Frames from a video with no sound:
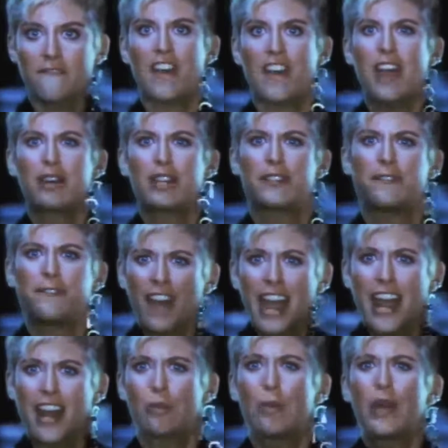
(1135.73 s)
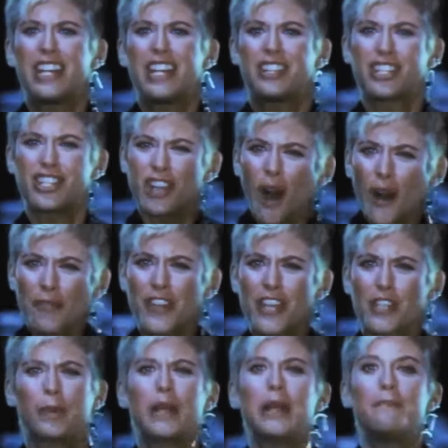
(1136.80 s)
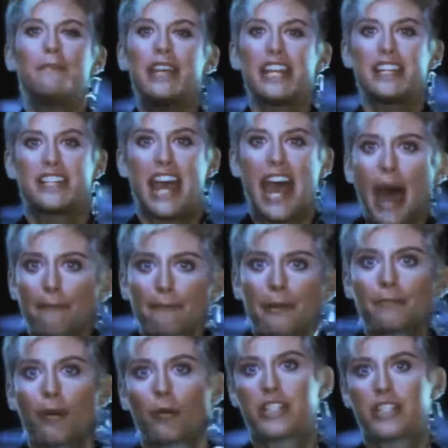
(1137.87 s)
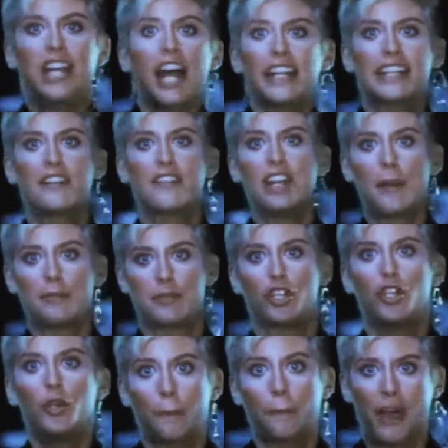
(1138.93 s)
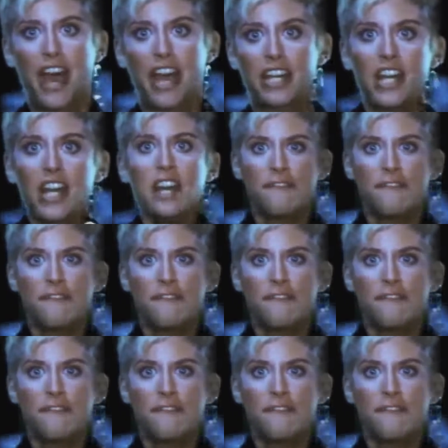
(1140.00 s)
Fair is fair. We didn't start this. We didn't mean it to happen, but we're not giving up till you pay